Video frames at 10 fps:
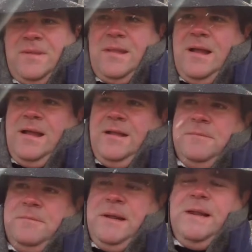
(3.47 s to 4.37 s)

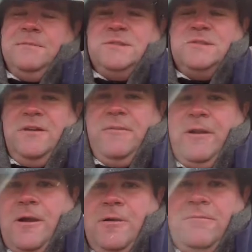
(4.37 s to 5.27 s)
Hi, my name's Jeff
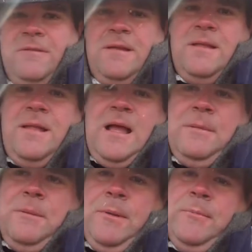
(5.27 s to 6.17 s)
Harroff.
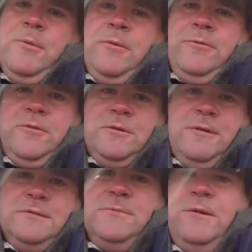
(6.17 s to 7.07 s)
I'm a member of the 1st
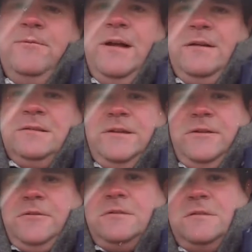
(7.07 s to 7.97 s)
Regiment of
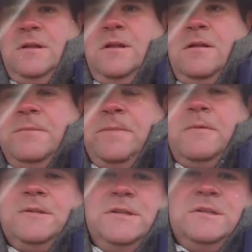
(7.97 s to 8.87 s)
Volunteers,
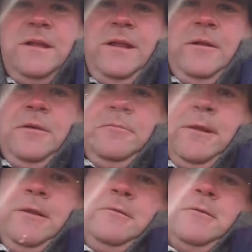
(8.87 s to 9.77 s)
which is a
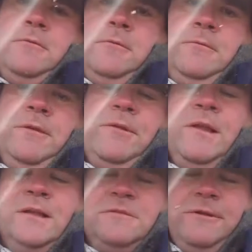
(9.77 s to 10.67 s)
living
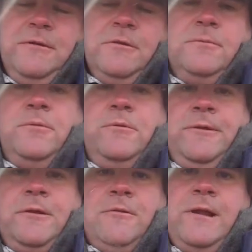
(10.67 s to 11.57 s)
history group where
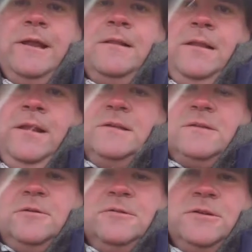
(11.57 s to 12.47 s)
we create
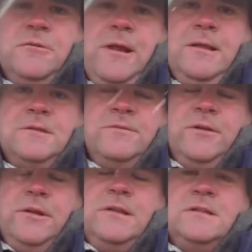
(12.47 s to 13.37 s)
soldier and
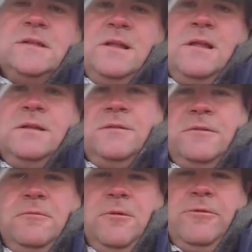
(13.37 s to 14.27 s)
civilians during
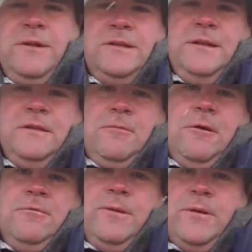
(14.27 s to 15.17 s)
the War of
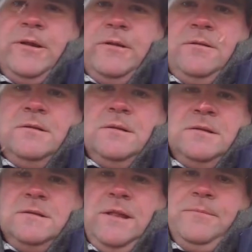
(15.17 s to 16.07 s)
1812 period,
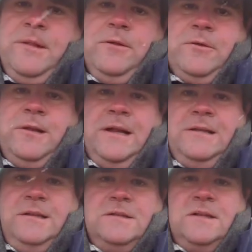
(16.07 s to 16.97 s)
so that'd be the early
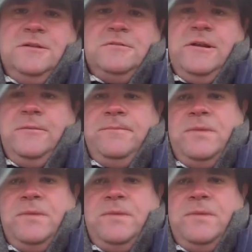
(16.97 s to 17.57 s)
19th century.